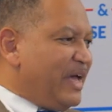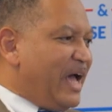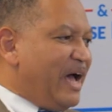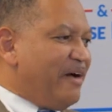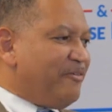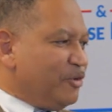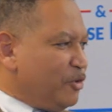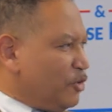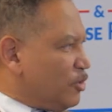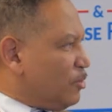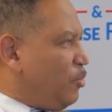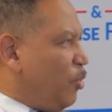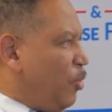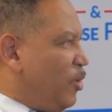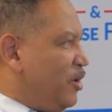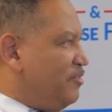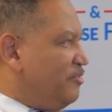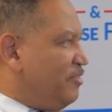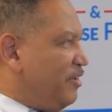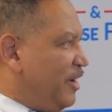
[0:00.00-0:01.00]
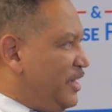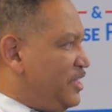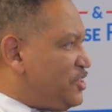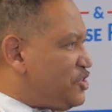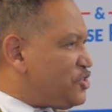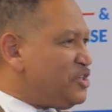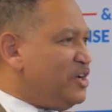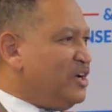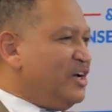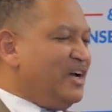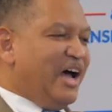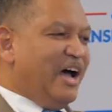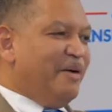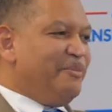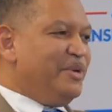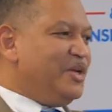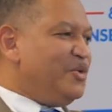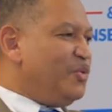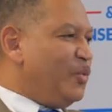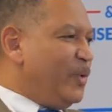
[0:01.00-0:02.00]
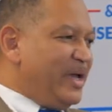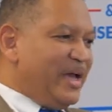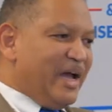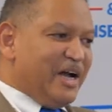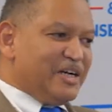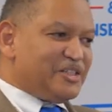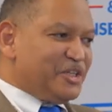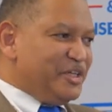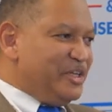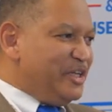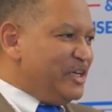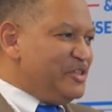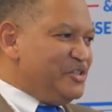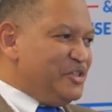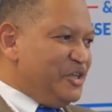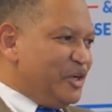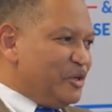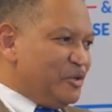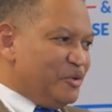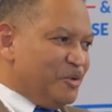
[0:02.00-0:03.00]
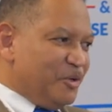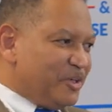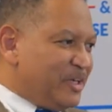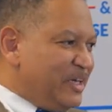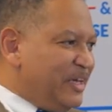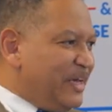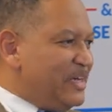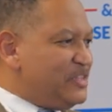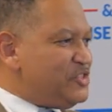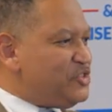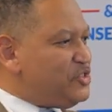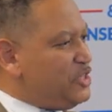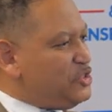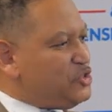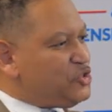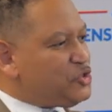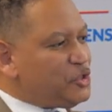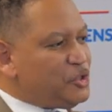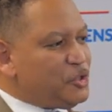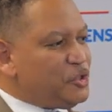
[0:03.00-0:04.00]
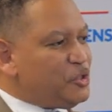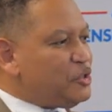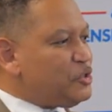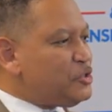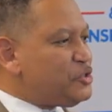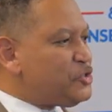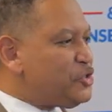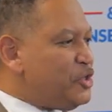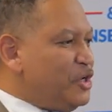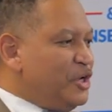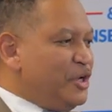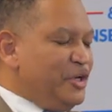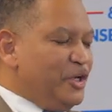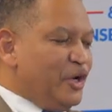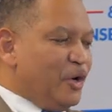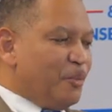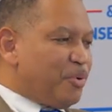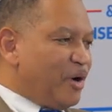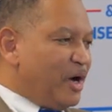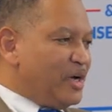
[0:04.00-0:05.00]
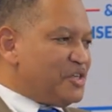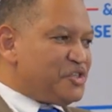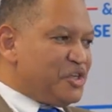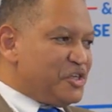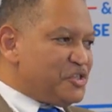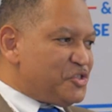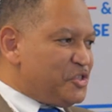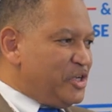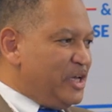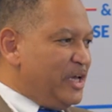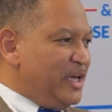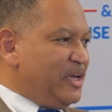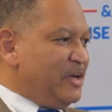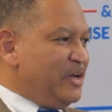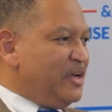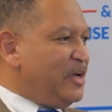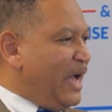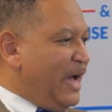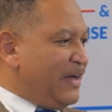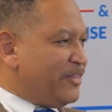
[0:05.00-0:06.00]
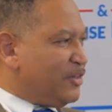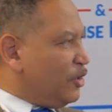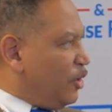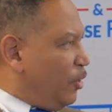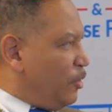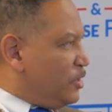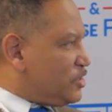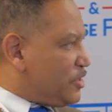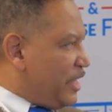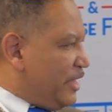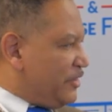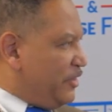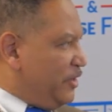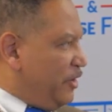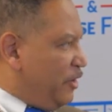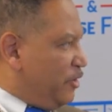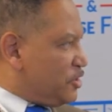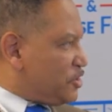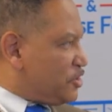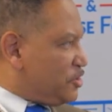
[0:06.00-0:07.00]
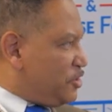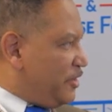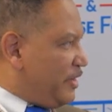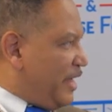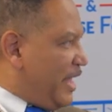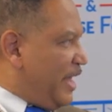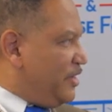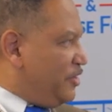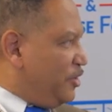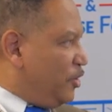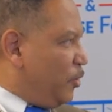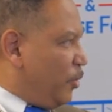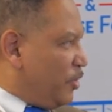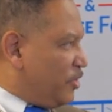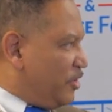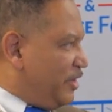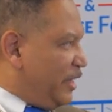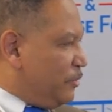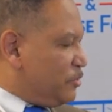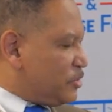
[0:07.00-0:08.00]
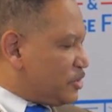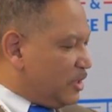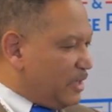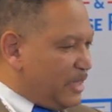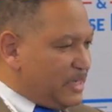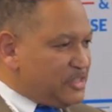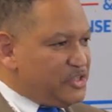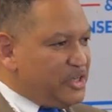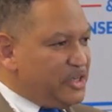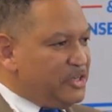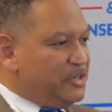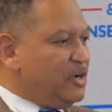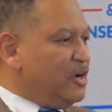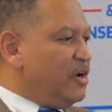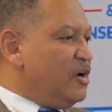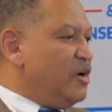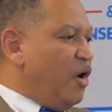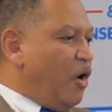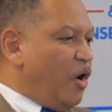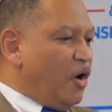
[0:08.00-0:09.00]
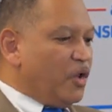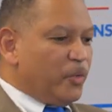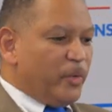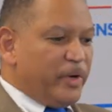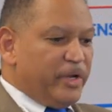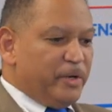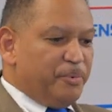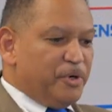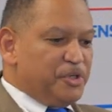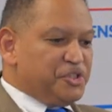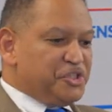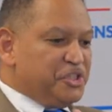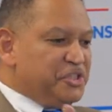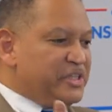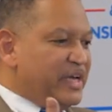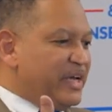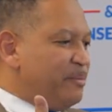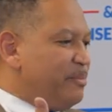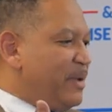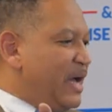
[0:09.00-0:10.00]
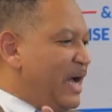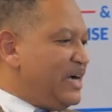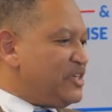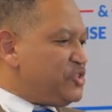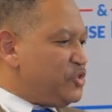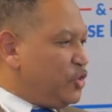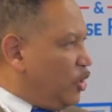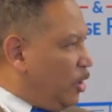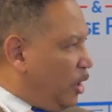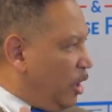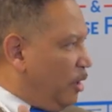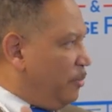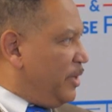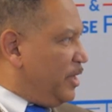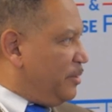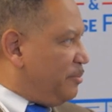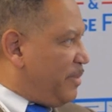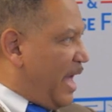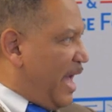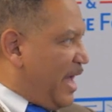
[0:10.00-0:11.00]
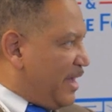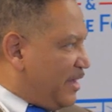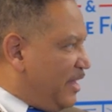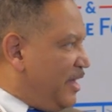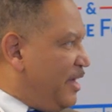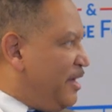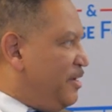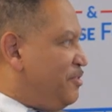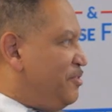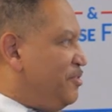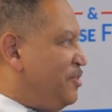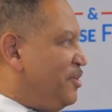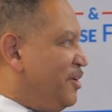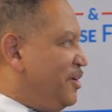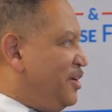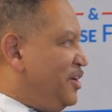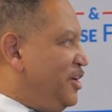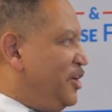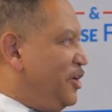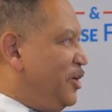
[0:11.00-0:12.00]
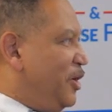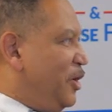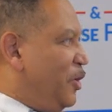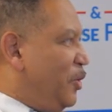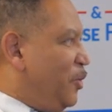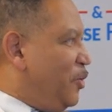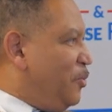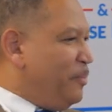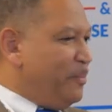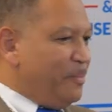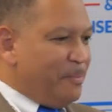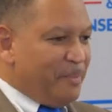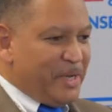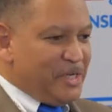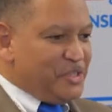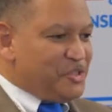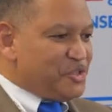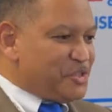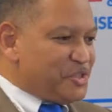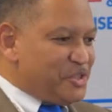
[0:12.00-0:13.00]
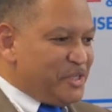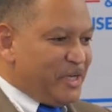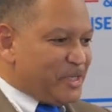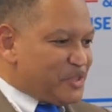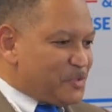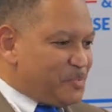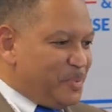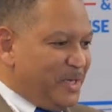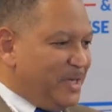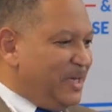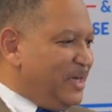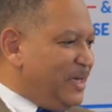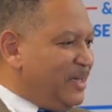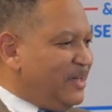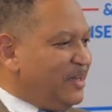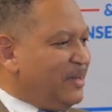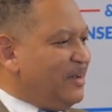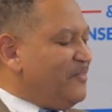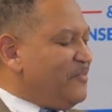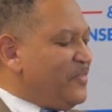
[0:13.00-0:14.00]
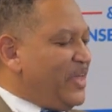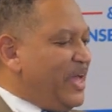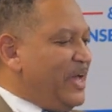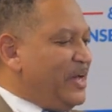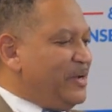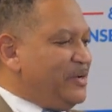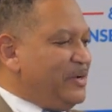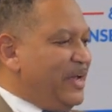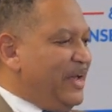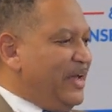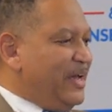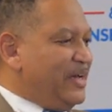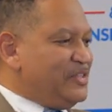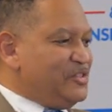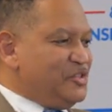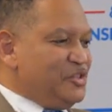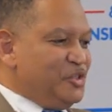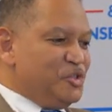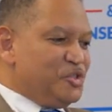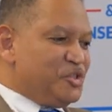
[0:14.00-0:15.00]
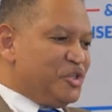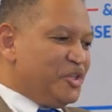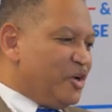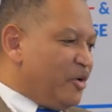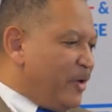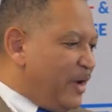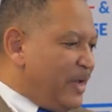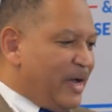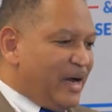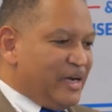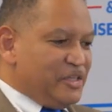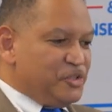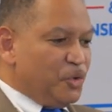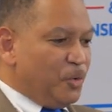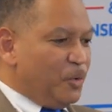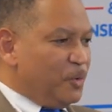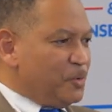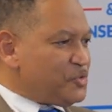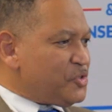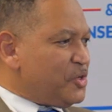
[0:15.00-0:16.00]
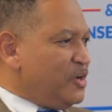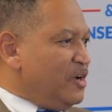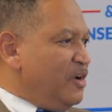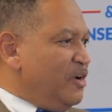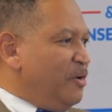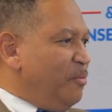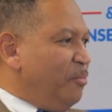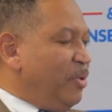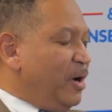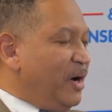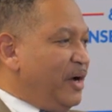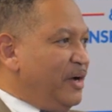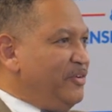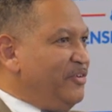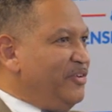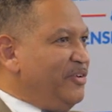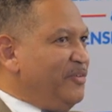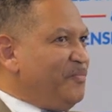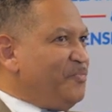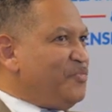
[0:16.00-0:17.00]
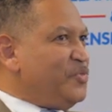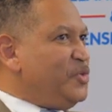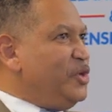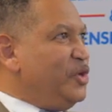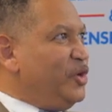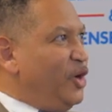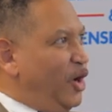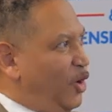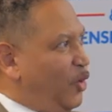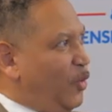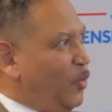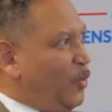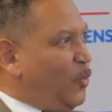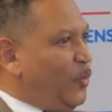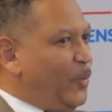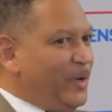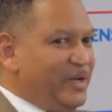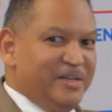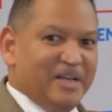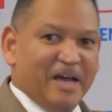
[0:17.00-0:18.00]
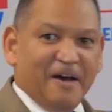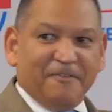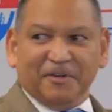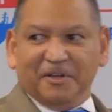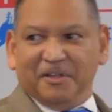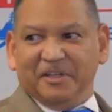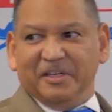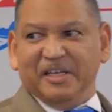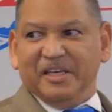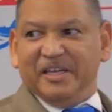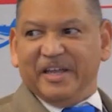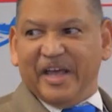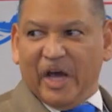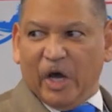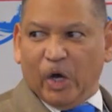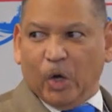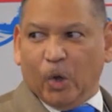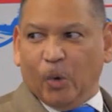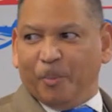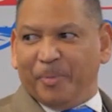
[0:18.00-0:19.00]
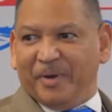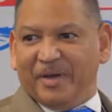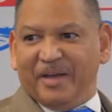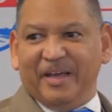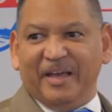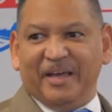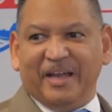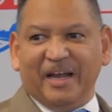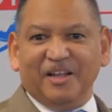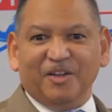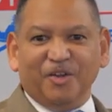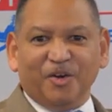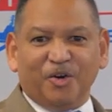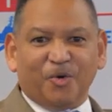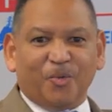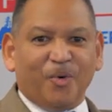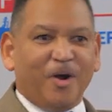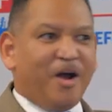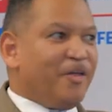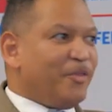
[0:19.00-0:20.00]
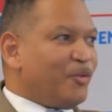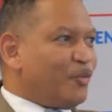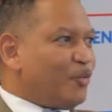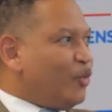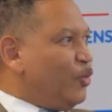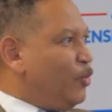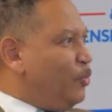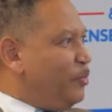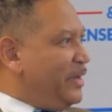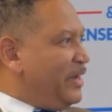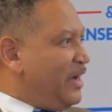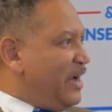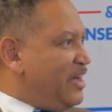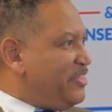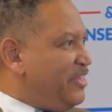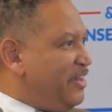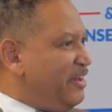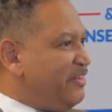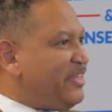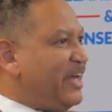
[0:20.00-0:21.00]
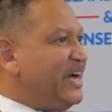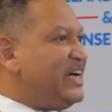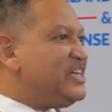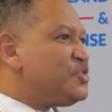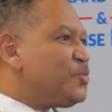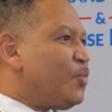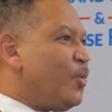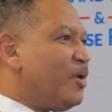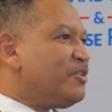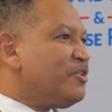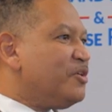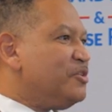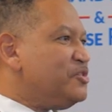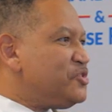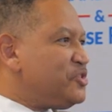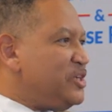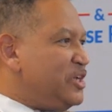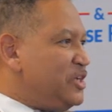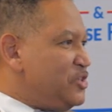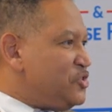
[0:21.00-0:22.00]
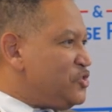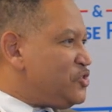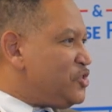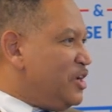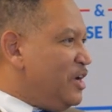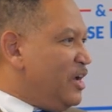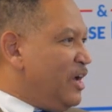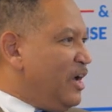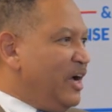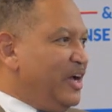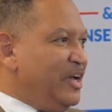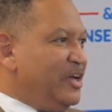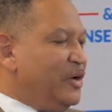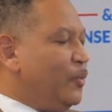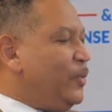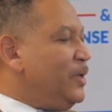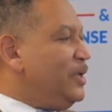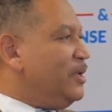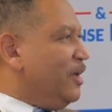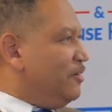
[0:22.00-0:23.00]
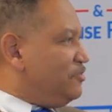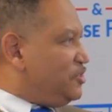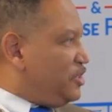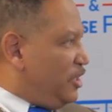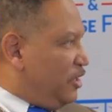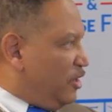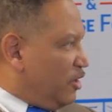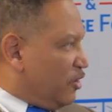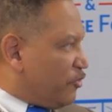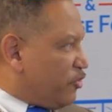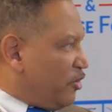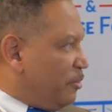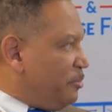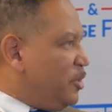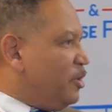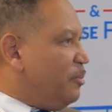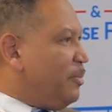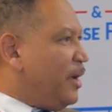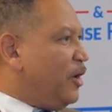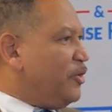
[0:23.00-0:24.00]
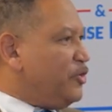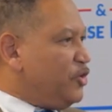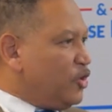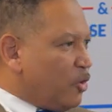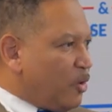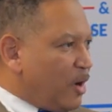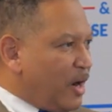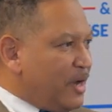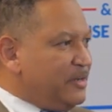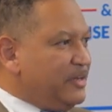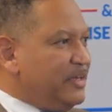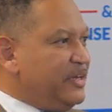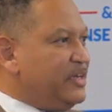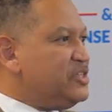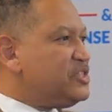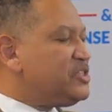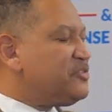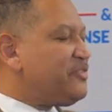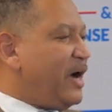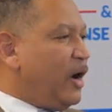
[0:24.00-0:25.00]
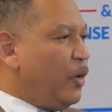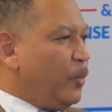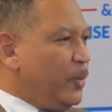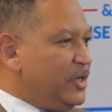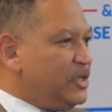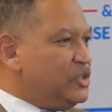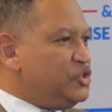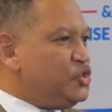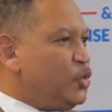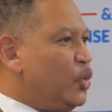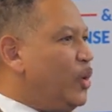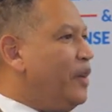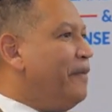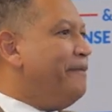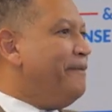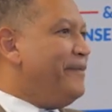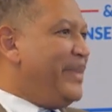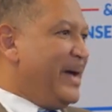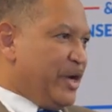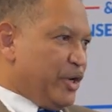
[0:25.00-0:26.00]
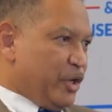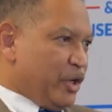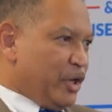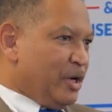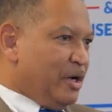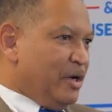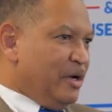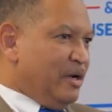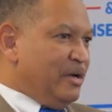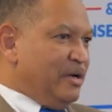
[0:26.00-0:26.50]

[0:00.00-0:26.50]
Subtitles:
to have a little more advice. I mean, we actually did, looking at sensors, processing at the lowest, at nearest to that, where the data was collected, all the way to pushing data back to a big back end, major CSP, and using their AI tools. But we definitely need help. And I look around the room and I think that's one of those things, we'd love to hear from you about your ideas of how we could do it better.